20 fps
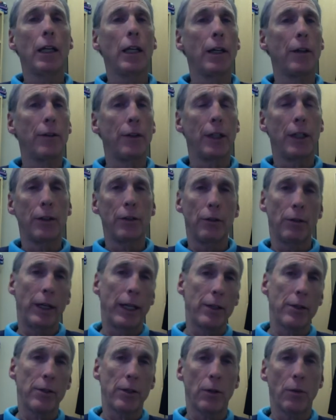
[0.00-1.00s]
and then you
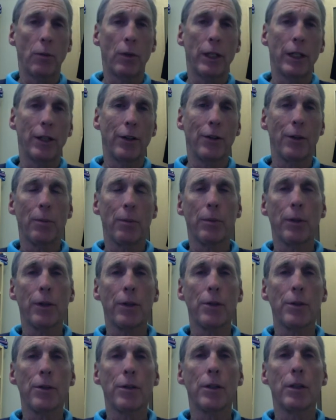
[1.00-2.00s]
answer one other
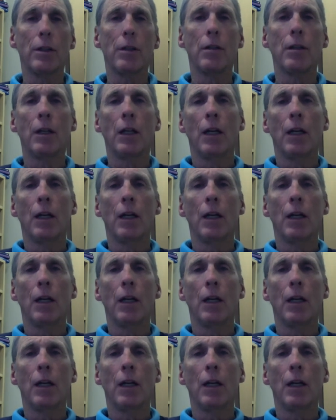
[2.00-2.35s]
person's